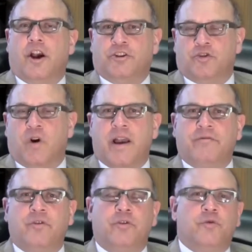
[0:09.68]
A
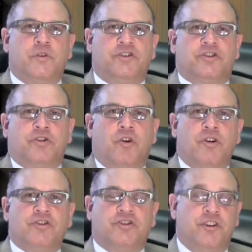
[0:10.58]
driver who was
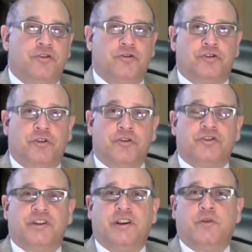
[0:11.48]
charged in New
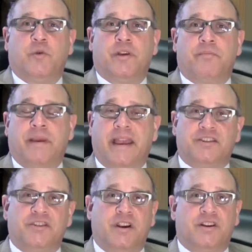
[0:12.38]
Jersey with
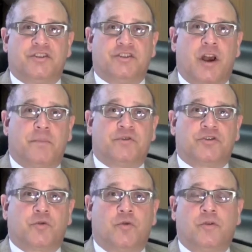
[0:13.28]
passing a stopped
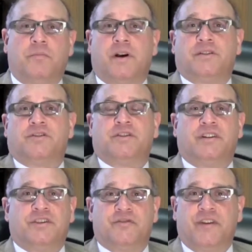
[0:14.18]
school bus
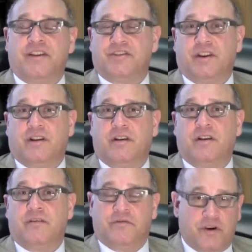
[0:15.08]
is facing
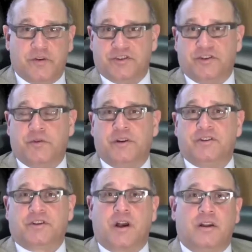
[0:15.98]
very
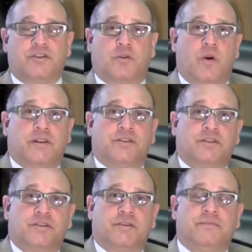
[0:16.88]
serious
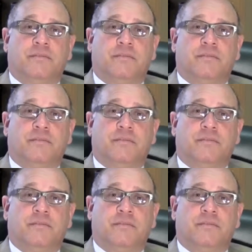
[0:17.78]
consequences.